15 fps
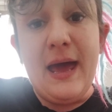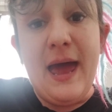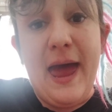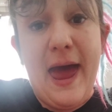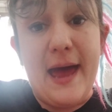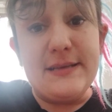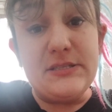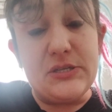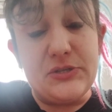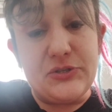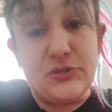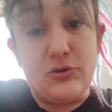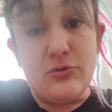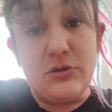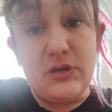has a
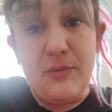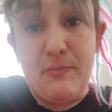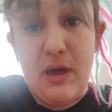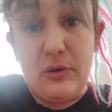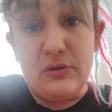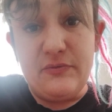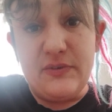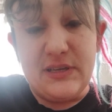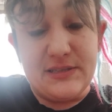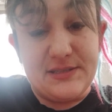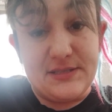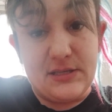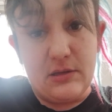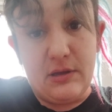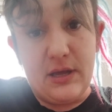certain amount of
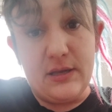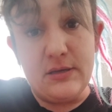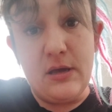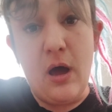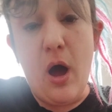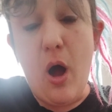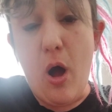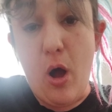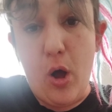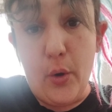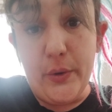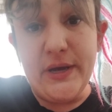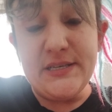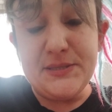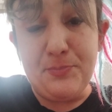insulin
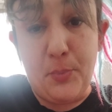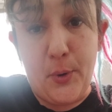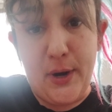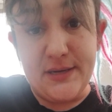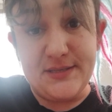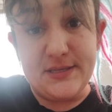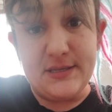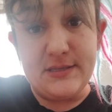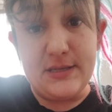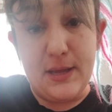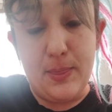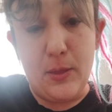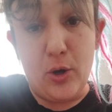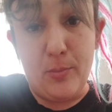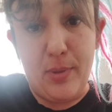always present
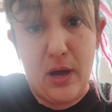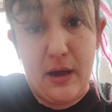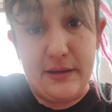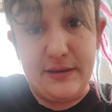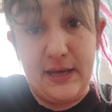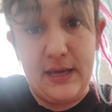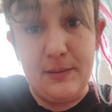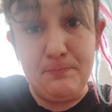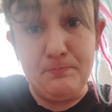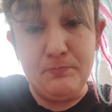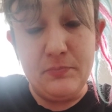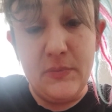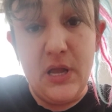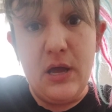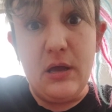in their body,
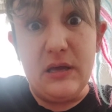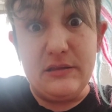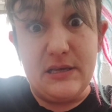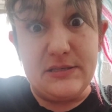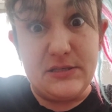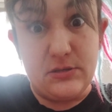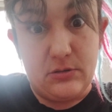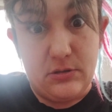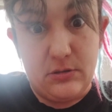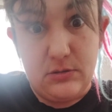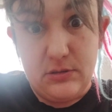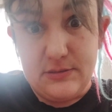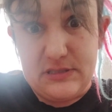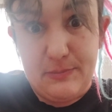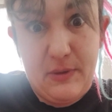unless they're
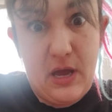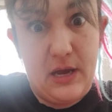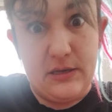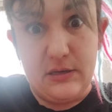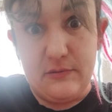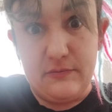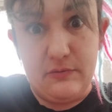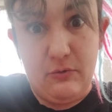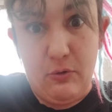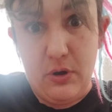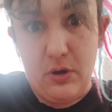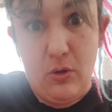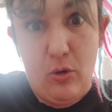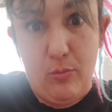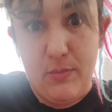in some kind of
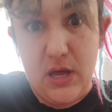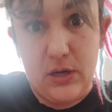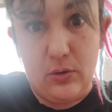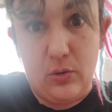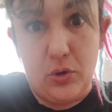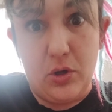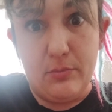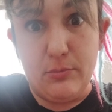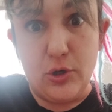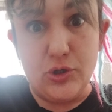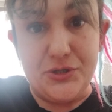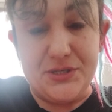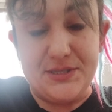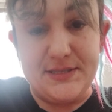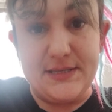critical medical
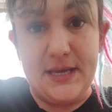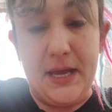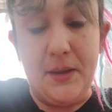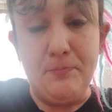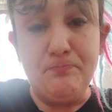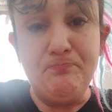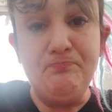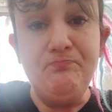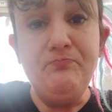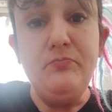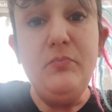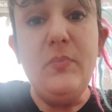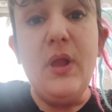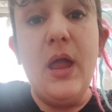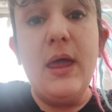emergency,
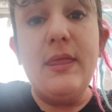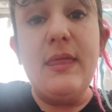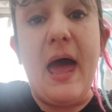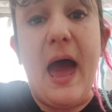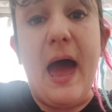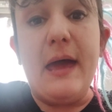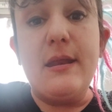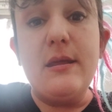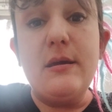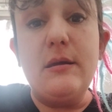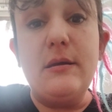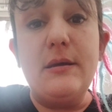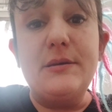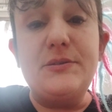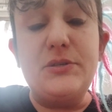that
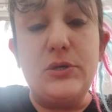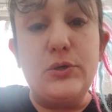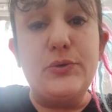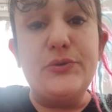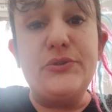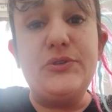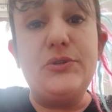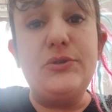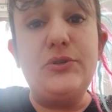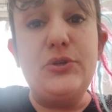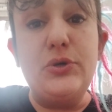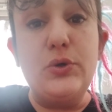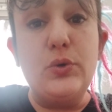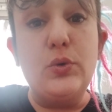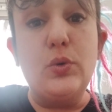is used
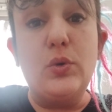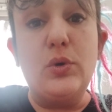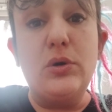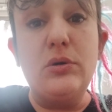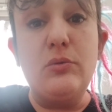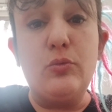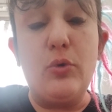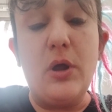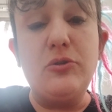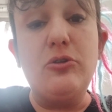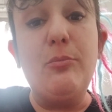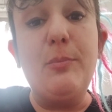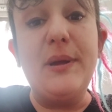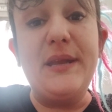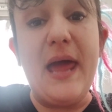to run
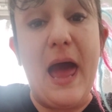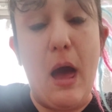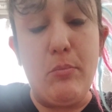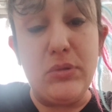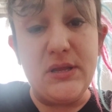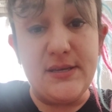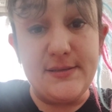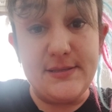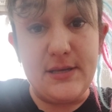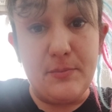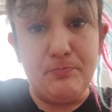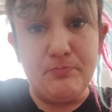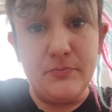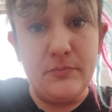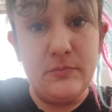their
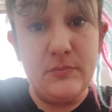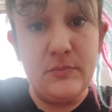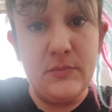metabolism.